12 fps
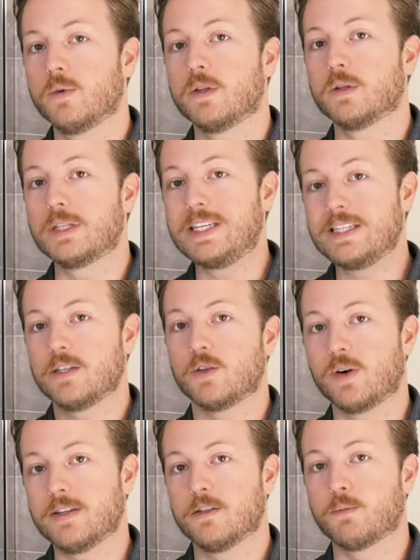with the least
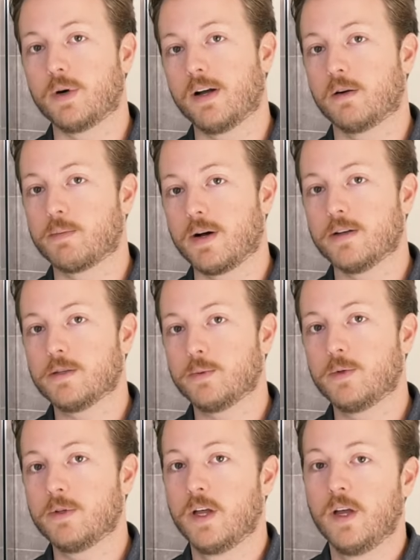aggressive product
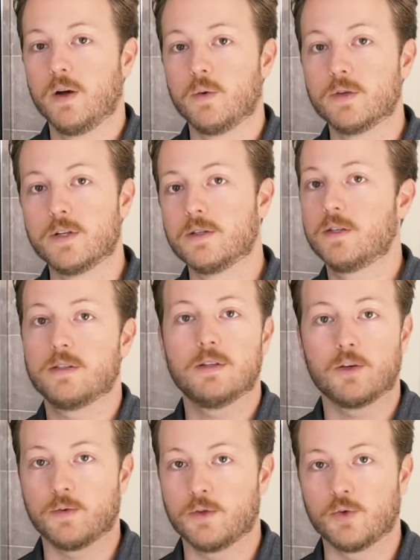possible, which is just
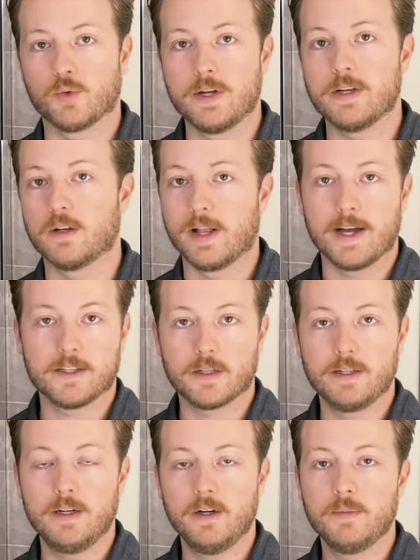a great glass
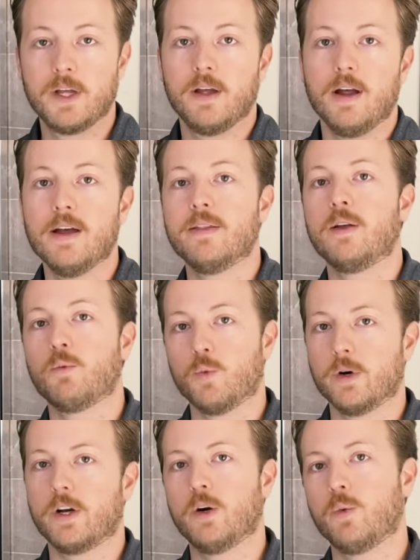cleaner, and then
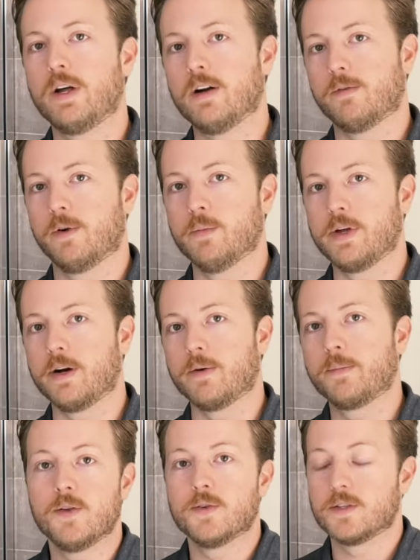work your way up from
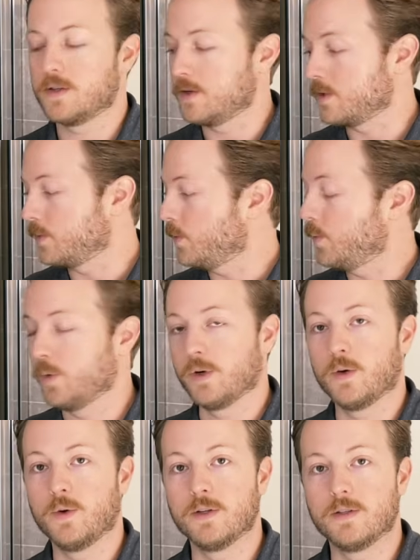there. So we're
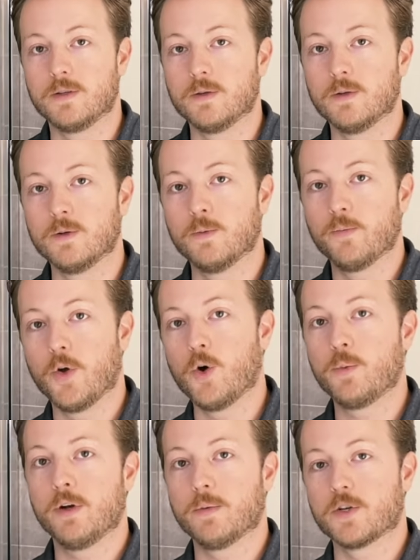going to
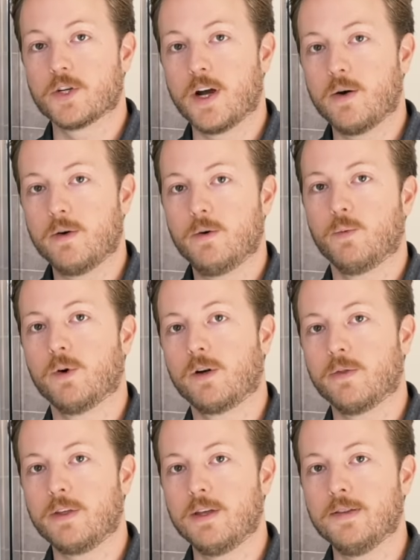open up the shower, work
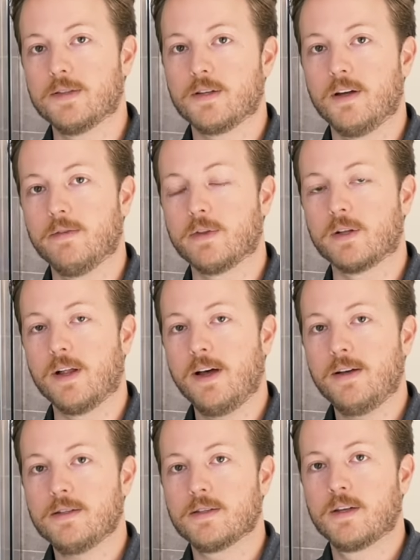on the inside of the
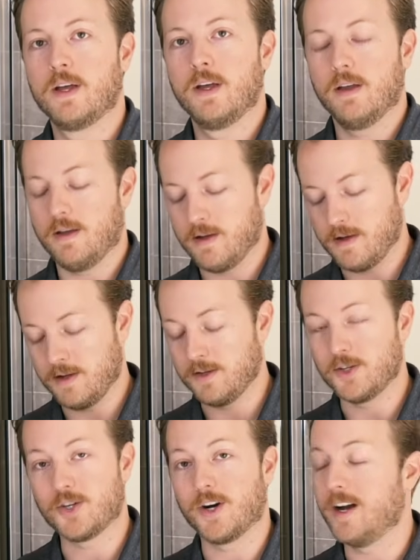glass,
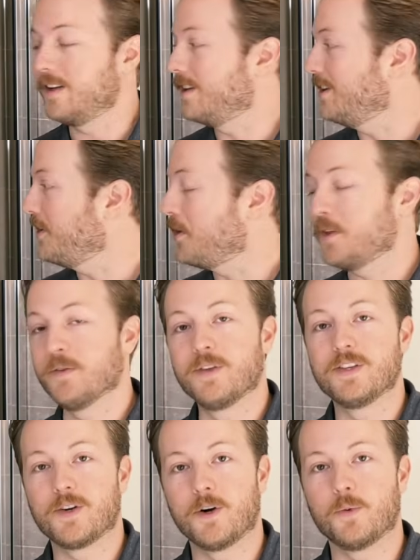and try to get all of
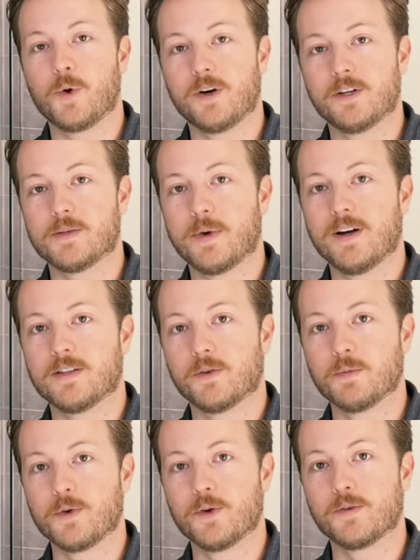these hard water spots
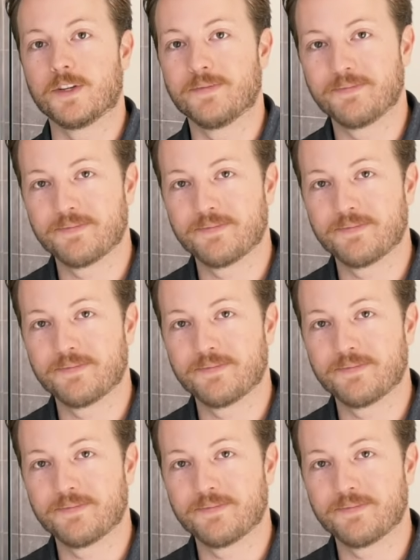removed.